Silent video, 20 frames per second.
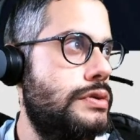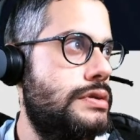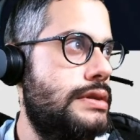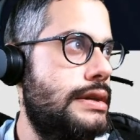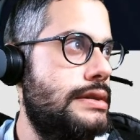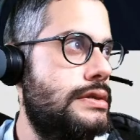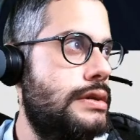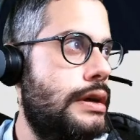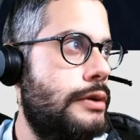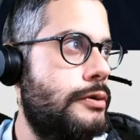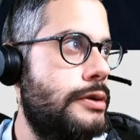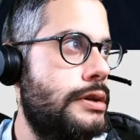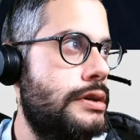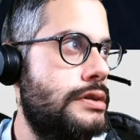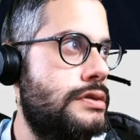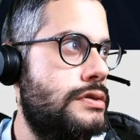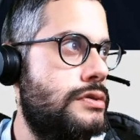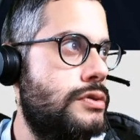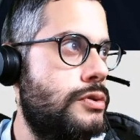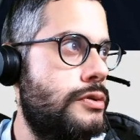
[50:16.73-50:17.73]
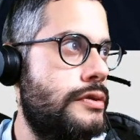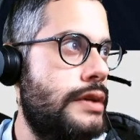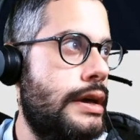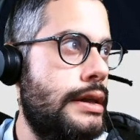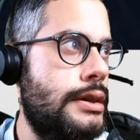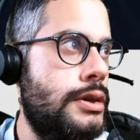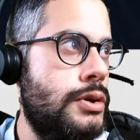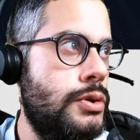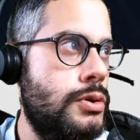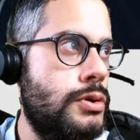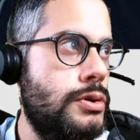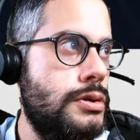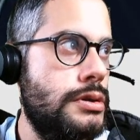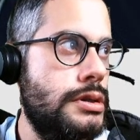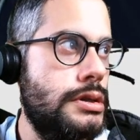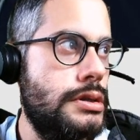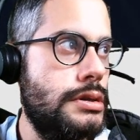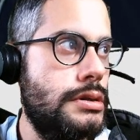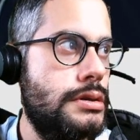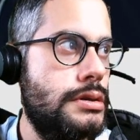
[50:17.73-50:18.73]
That's how we're gonna store that locally,